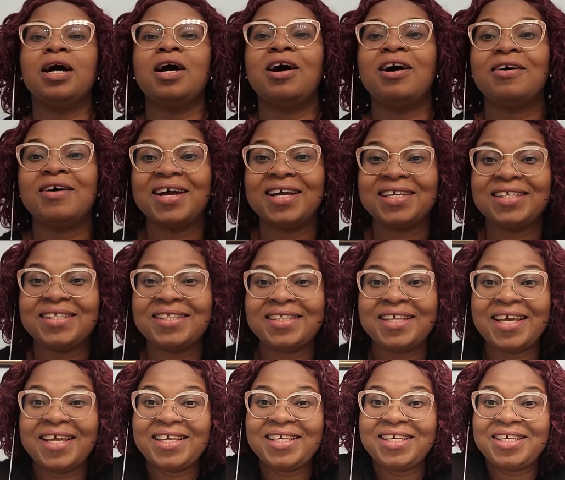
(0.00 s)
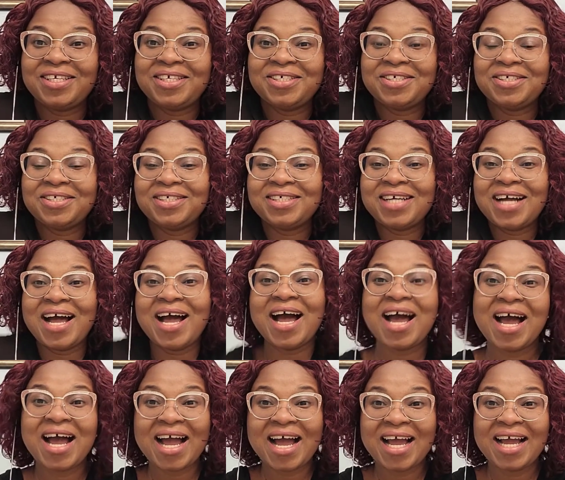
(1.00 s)
Alright, thank you
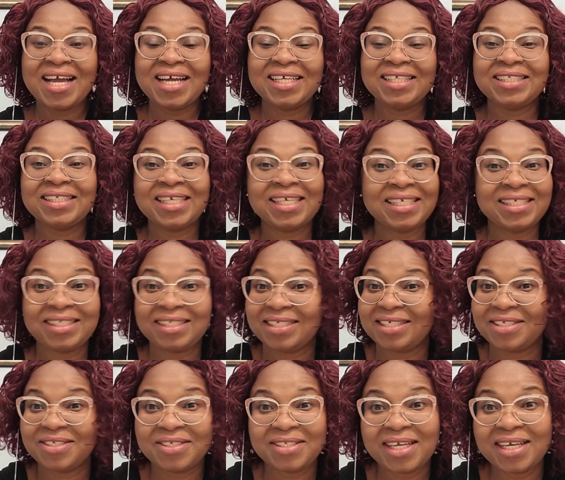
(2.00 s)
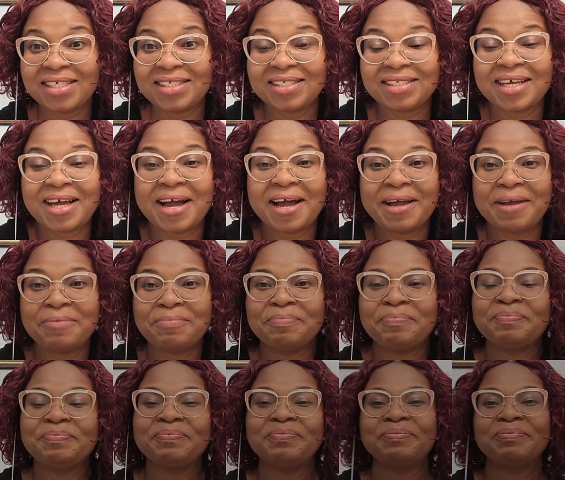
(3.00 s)
and see you next time.
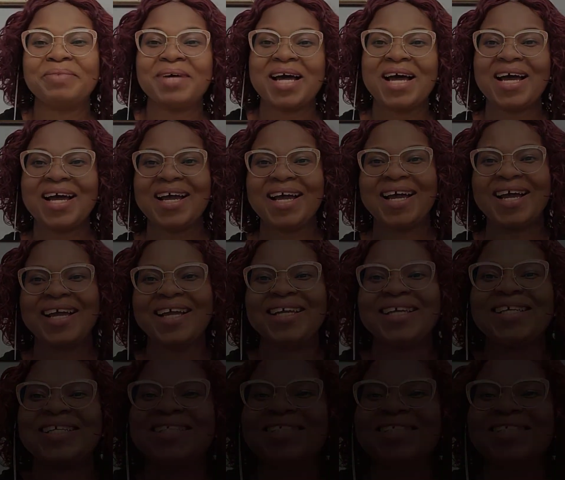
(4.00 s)
Bye.